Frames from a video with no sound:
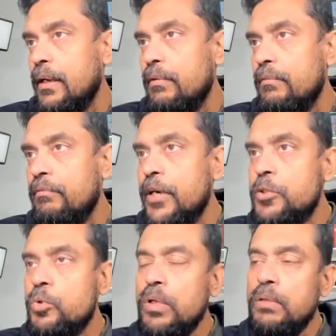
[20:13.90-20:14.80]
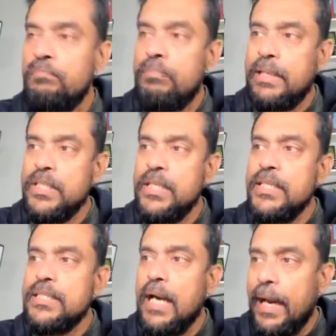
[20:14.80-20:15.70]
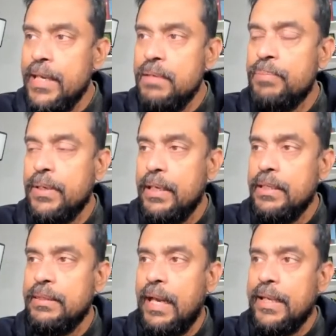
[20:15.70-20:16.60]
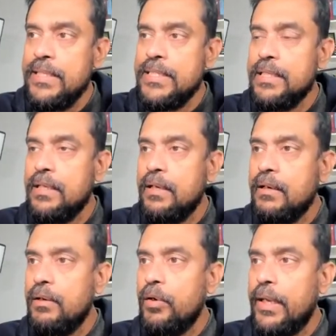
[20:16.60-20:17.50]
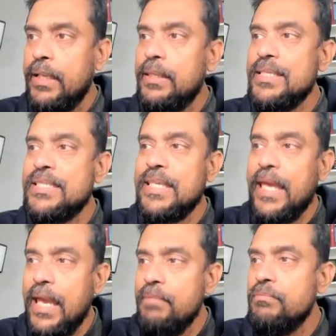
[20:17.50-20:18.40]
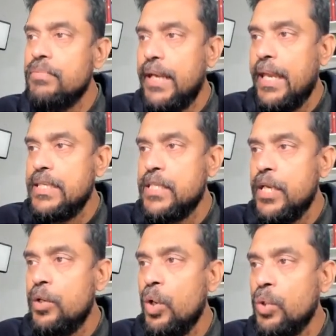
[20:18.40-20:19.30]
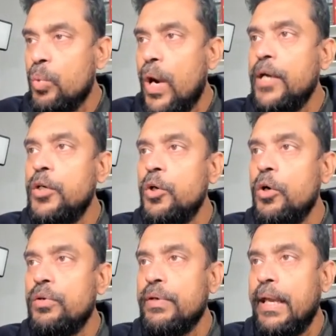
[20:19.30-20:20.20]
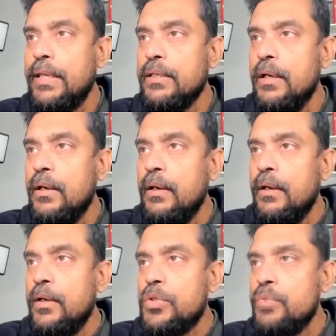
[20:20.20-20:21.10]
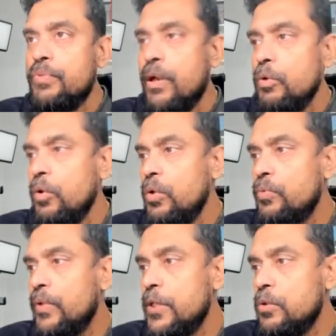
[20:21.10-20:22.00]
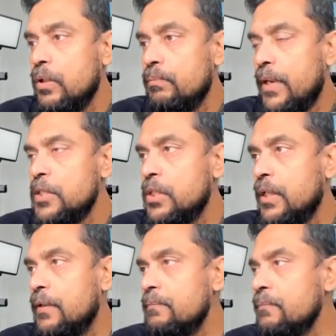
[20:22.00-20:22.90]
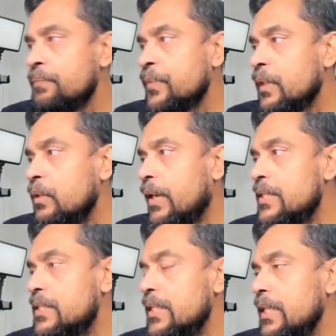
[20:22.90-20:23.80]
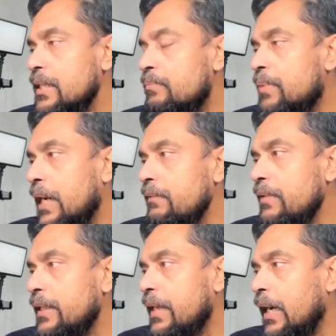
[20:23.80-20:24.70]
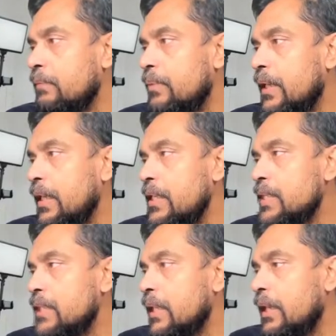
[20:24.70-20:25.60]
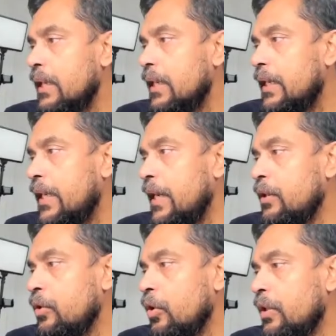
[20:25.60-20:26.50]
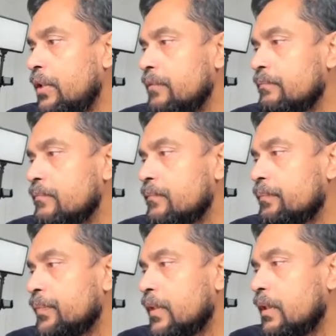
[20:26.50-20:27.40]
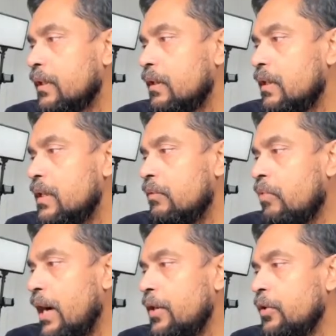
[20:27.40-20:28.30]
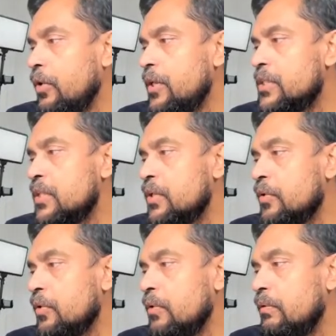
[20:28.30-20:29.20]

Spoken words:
virtual machines IP, that is in the same range, 10.1. range. So if I go to virtual machine, you can see the private IP is 10.1.04,